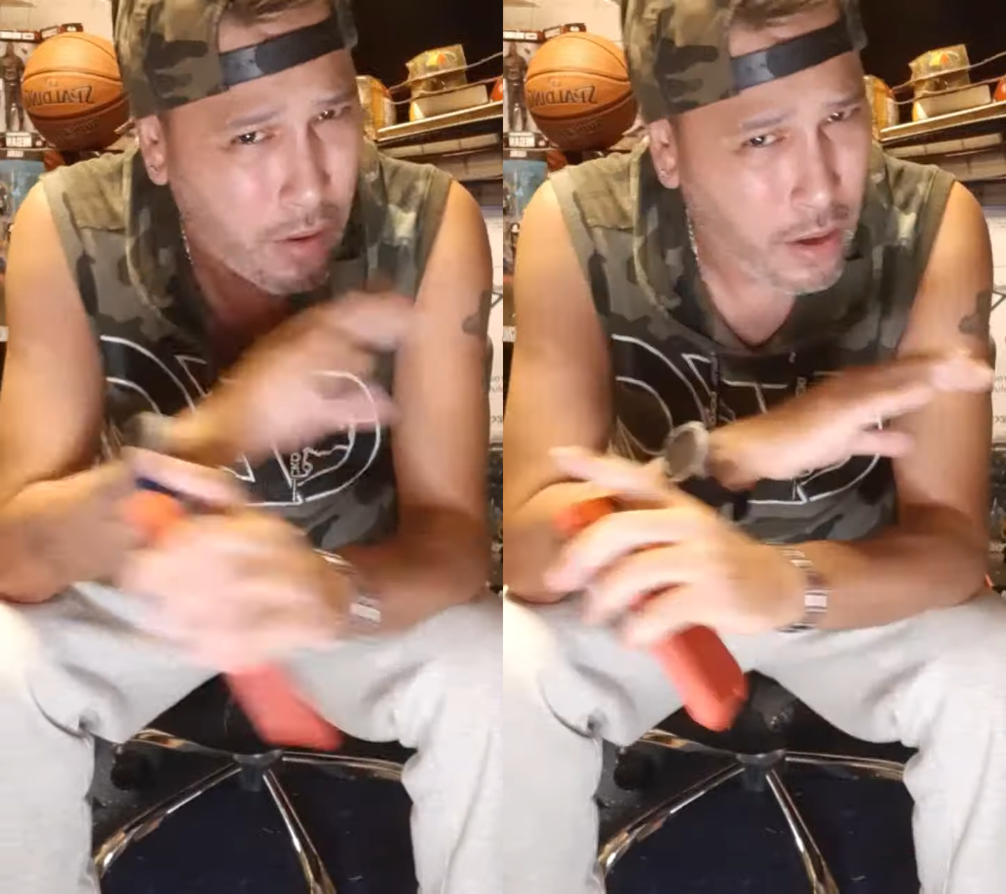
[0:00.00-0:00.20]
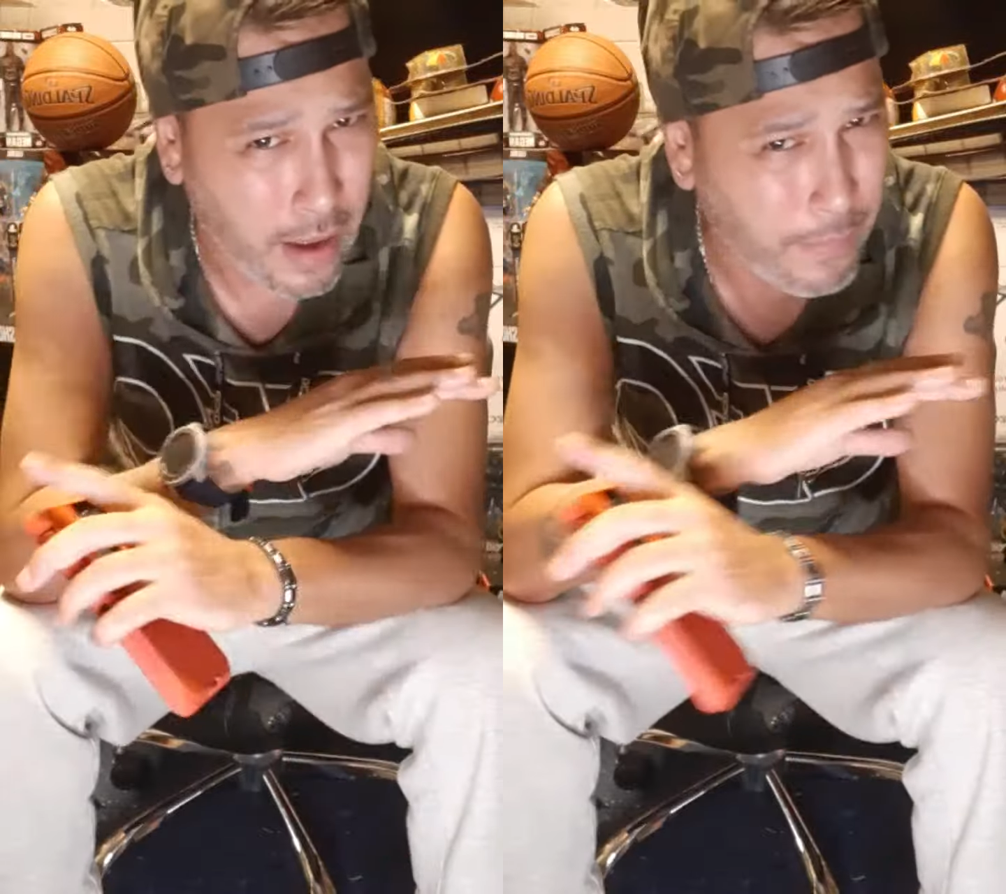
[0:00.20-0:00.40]

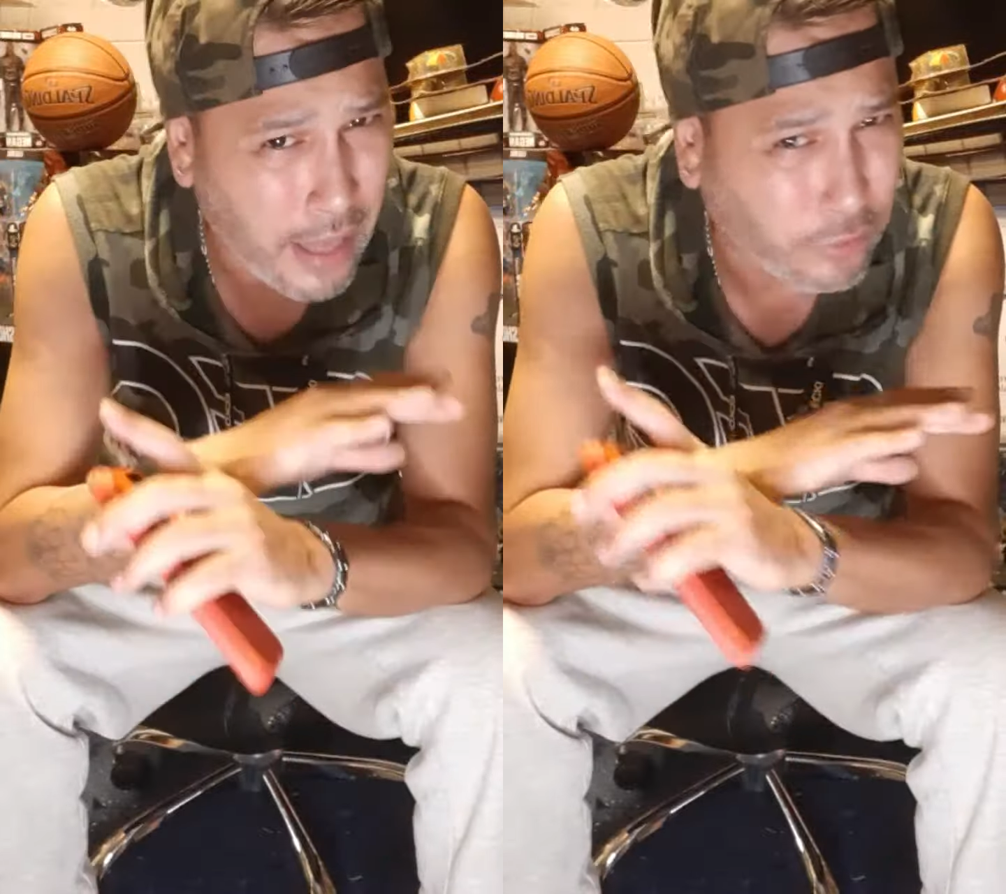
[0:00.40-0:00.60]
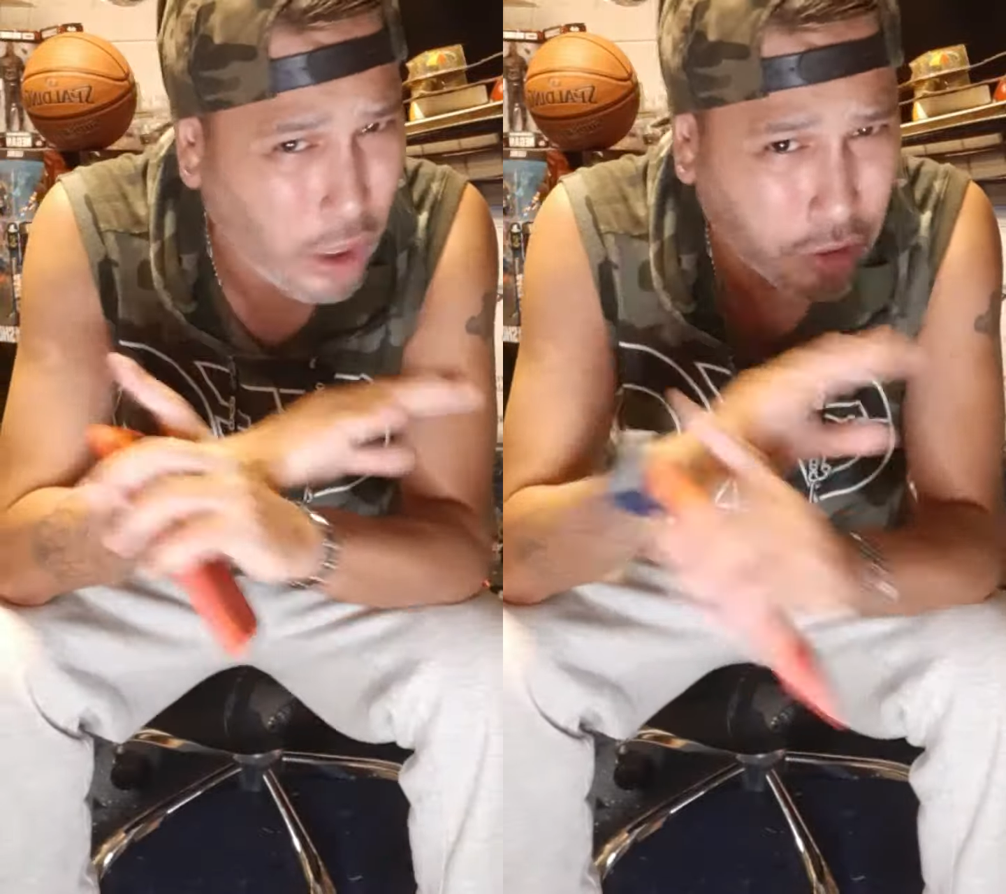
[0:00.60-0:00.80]
I'm
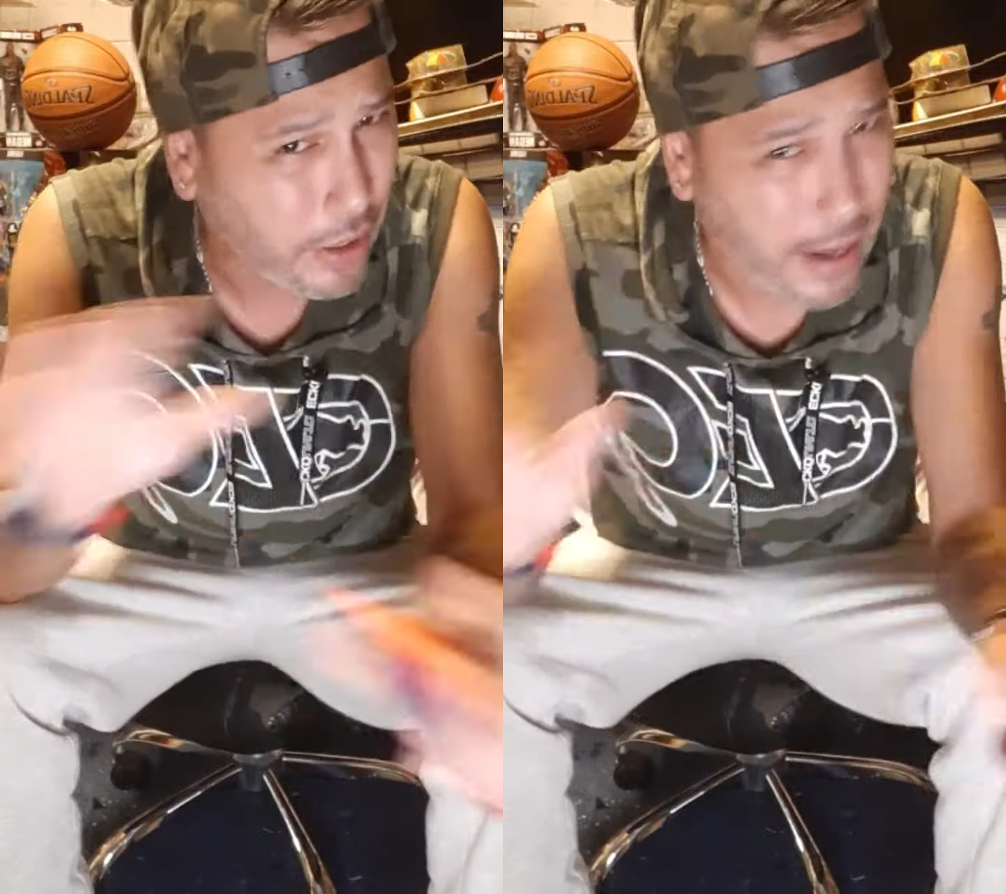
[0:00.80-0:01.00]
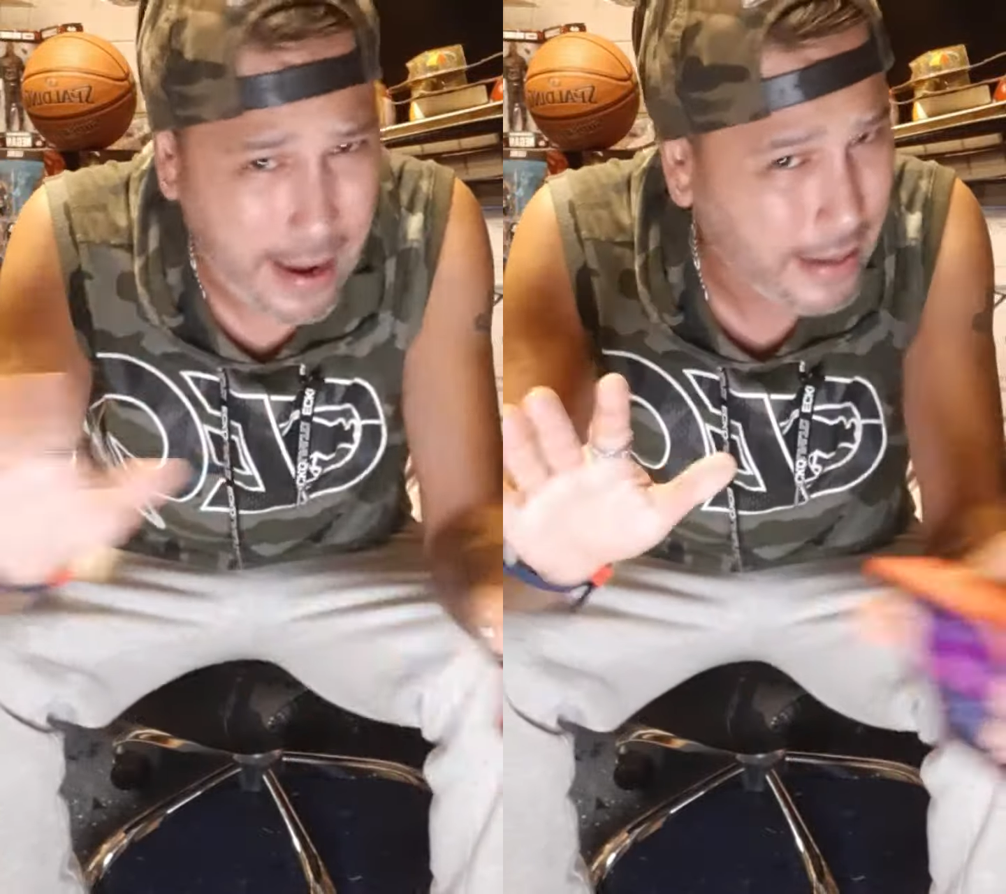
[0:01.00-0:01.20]
not judging
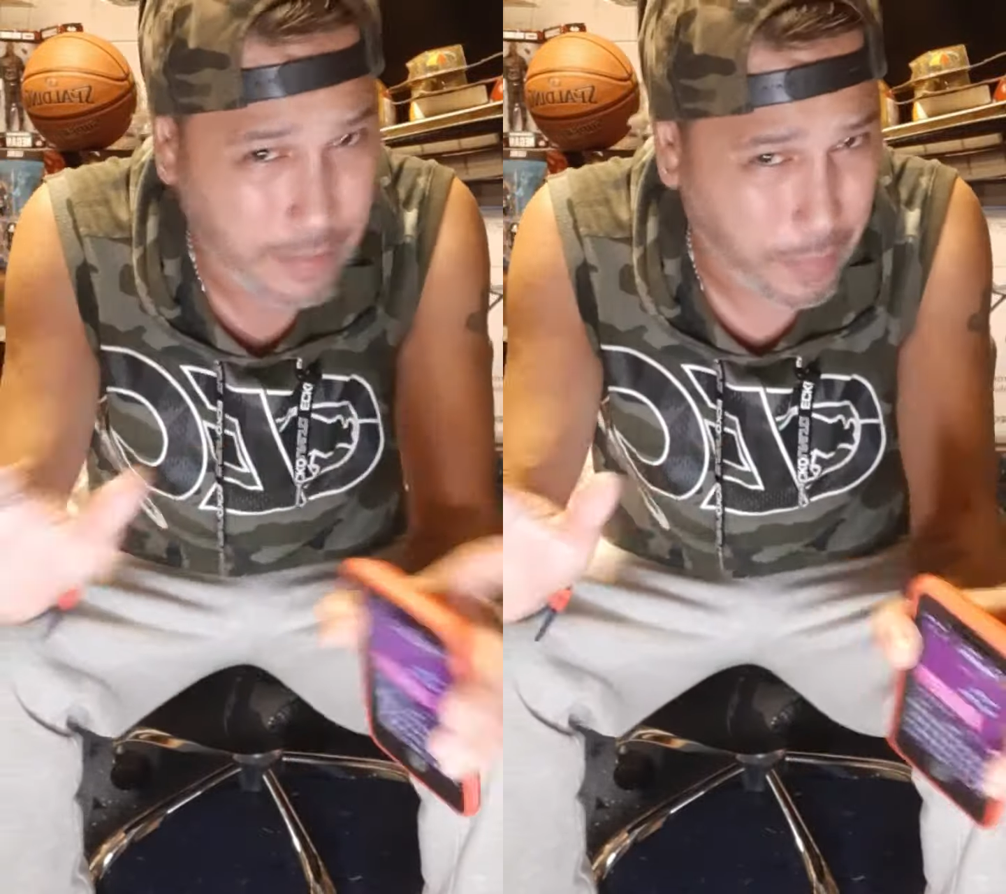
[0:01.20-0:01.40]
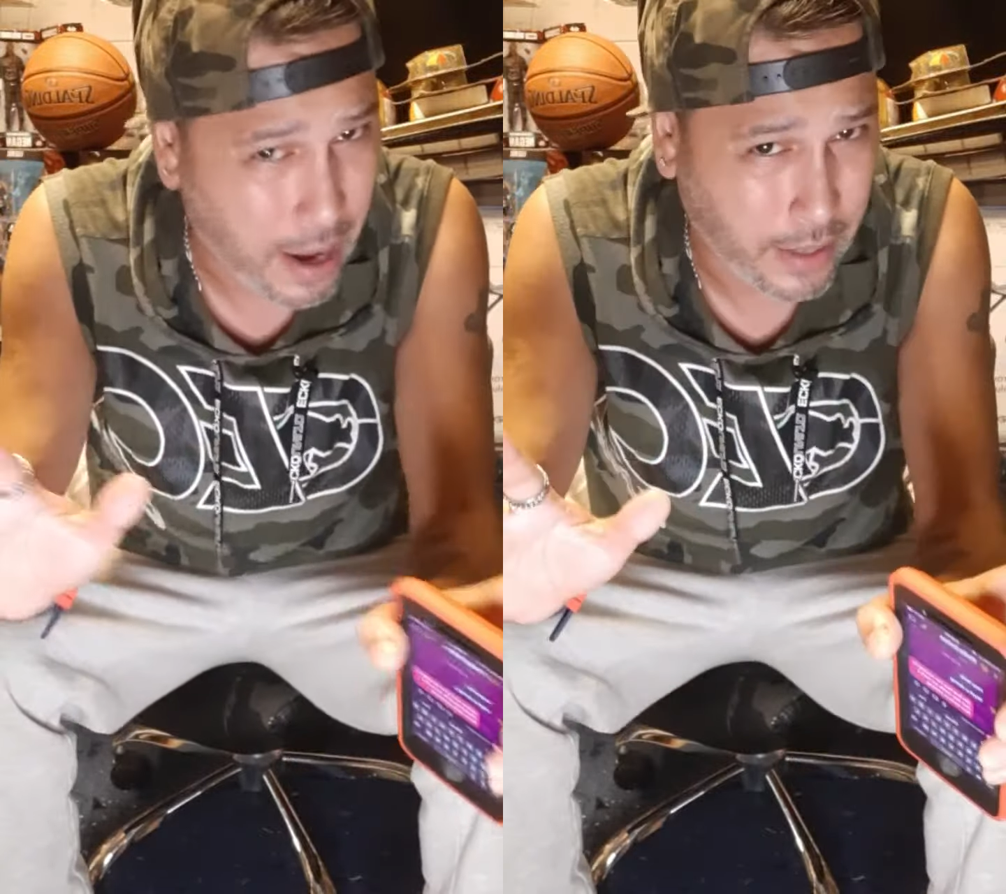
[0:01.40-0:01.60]

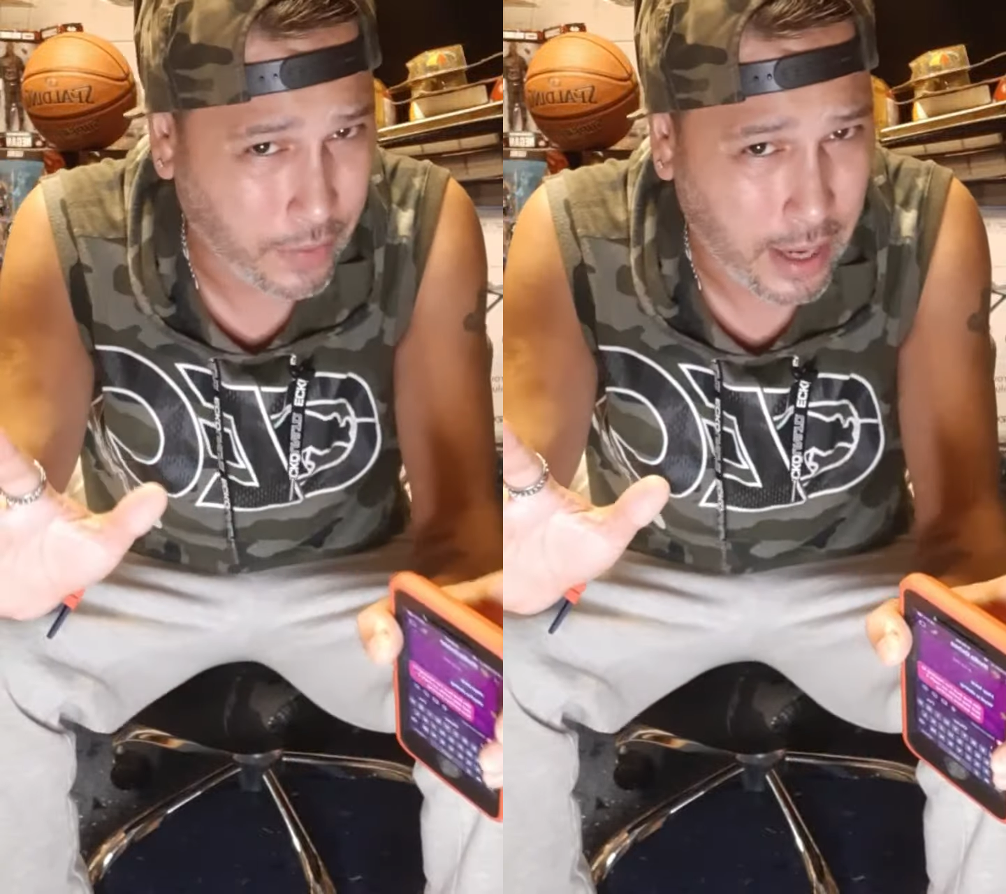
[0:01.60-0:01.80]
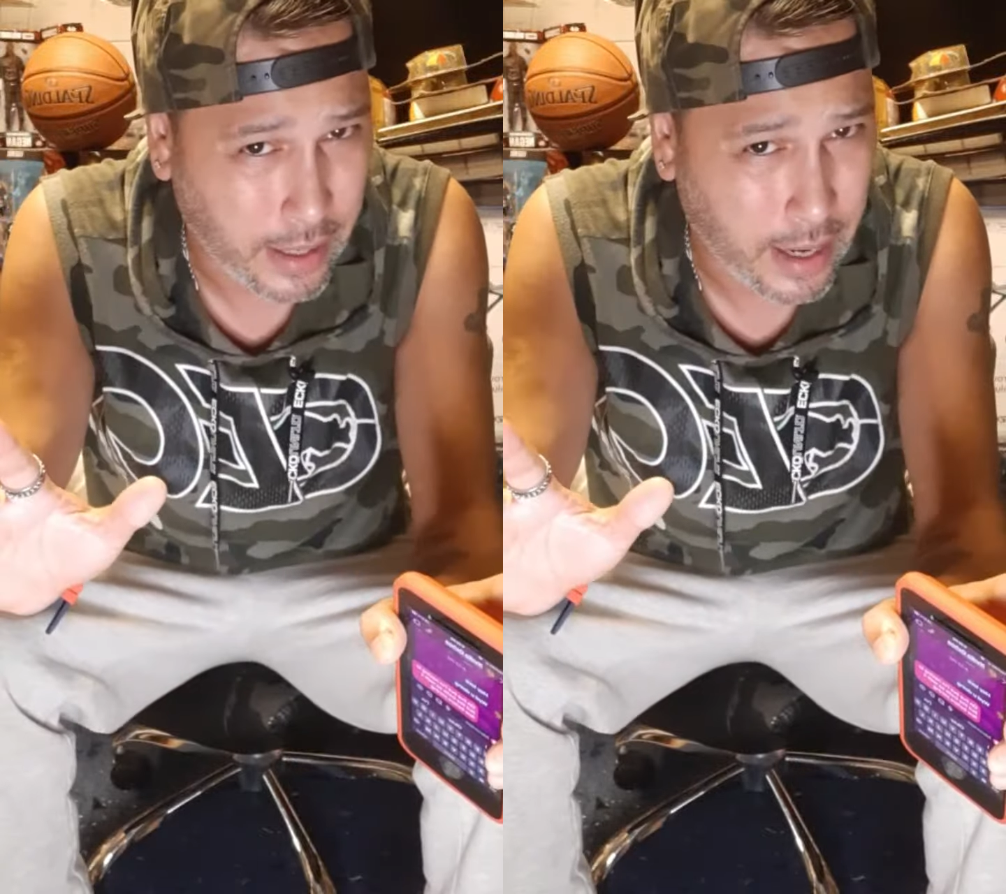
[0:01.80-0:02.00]
anybody
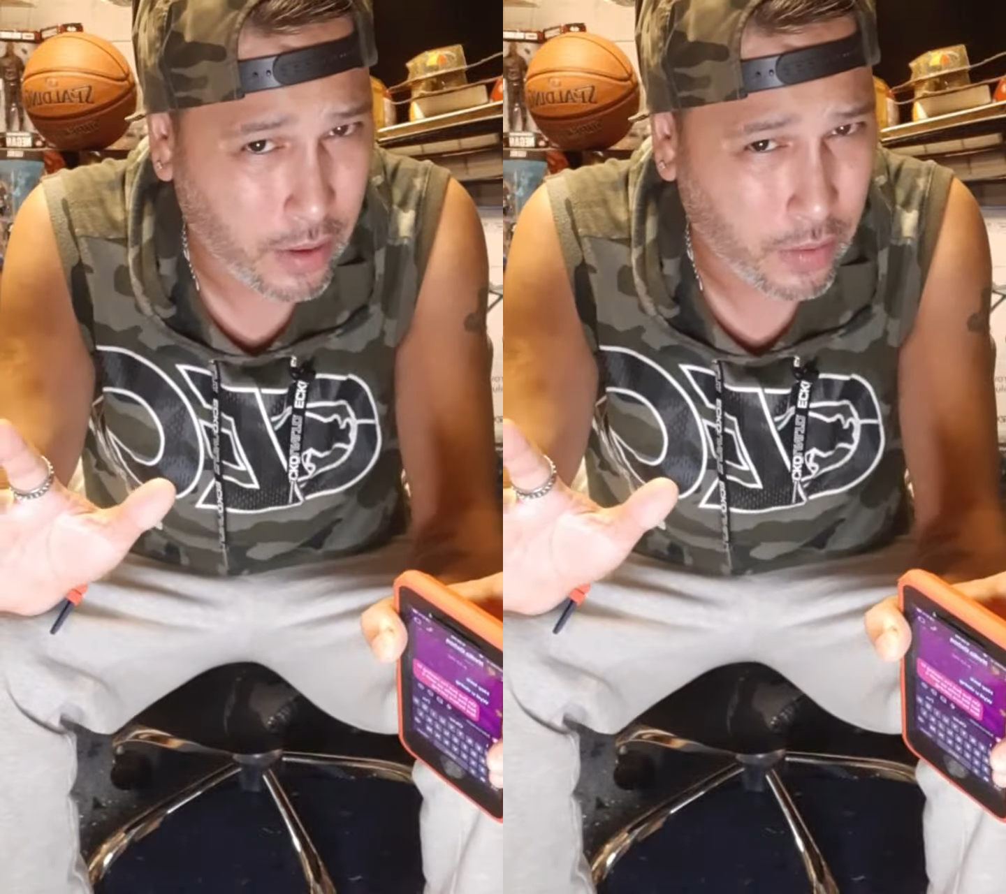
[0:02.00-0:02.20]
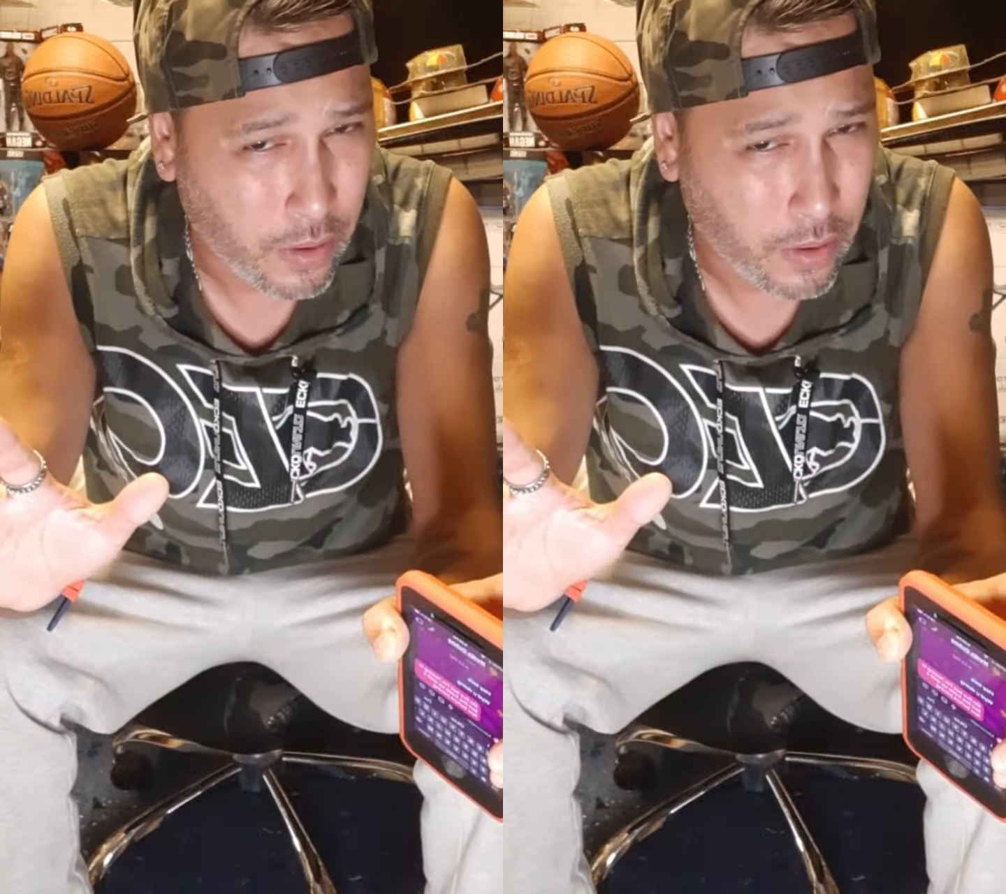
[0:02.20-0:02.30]
right now.